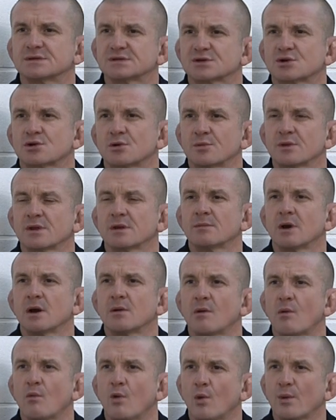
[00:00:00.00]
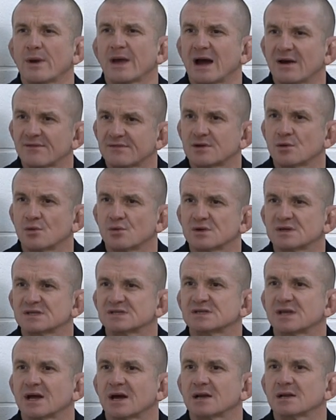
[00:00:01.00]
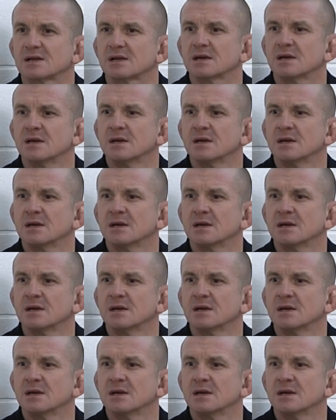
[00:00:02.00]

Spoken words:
scrum at the moment, what we have to understand